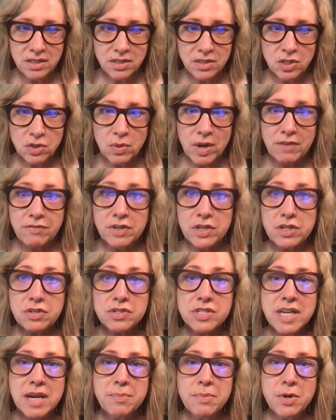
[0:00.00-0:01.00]
whoever your
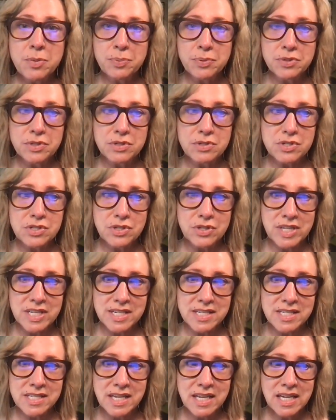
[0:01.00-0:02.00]
demo producer
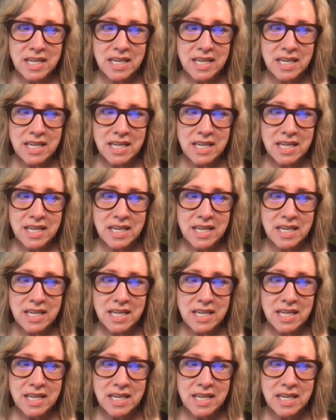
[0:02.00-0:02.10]
is,